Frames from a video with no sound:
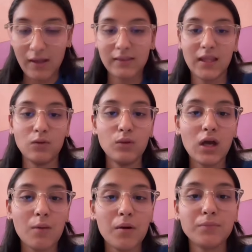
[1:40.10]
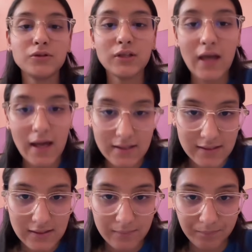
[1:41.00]
Then we come up to
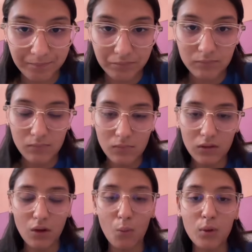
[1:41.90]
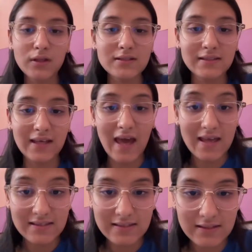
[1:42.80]
gas. Now what is
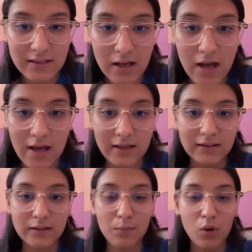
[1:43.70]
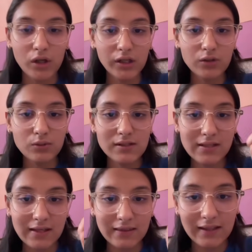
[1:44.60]
gas? The molecules
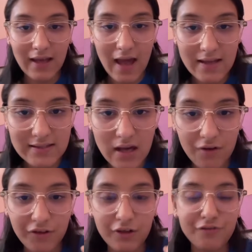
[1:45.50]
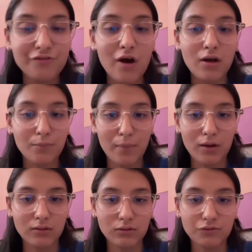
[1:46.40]
in the gas are very far apart.
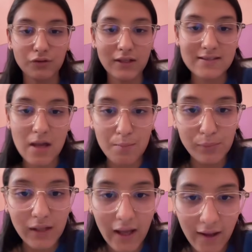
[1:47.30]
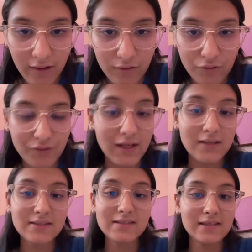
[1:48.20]
For example, air. We
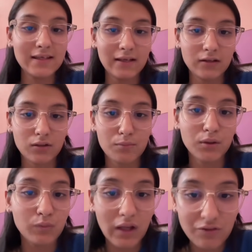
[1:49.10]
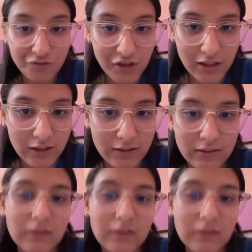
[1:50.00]
can't see it but we can feel it.